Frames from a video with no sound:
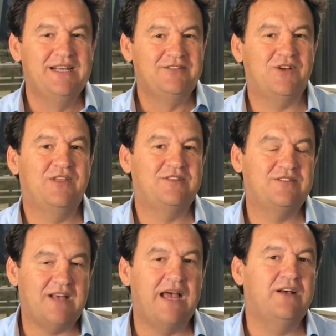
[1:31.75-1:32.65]
So the
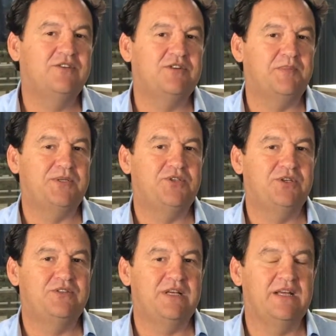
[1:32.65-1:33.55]
sales are
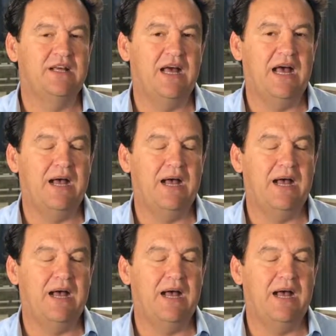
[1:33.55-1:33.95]
producing